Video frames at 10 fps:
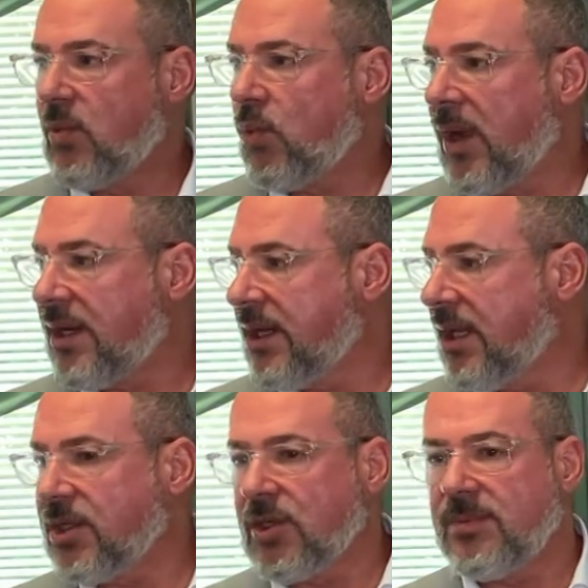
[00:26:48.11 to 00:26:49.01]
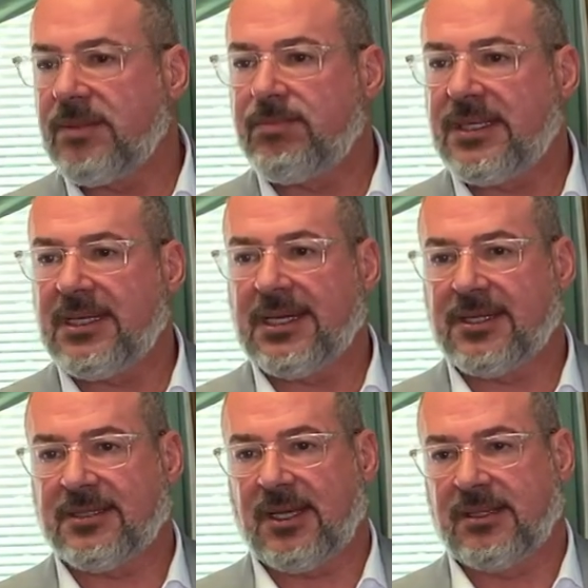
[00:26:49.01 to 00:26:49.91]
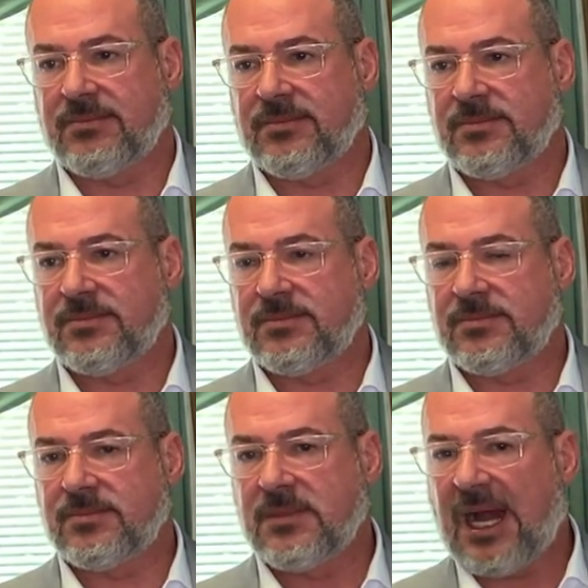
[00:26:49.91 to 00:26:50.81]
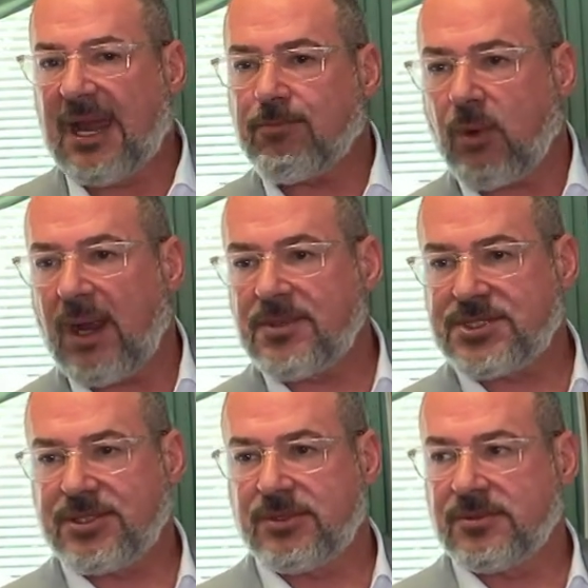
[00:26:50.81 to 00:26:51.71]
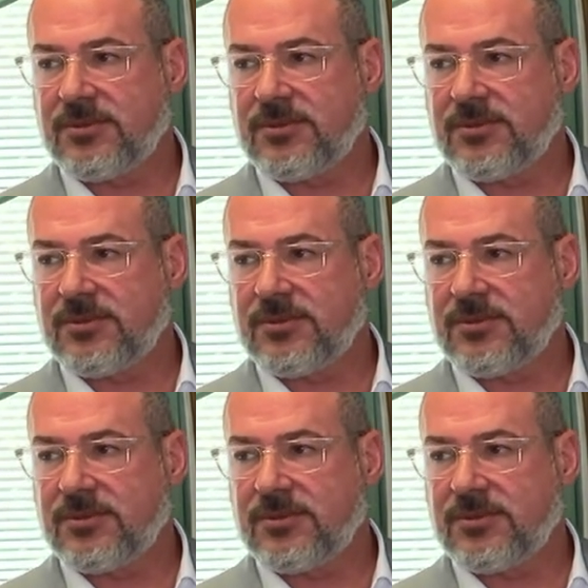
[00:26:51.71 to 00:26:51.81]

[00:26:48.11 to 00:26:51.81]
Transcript: One human being at a time. I promise you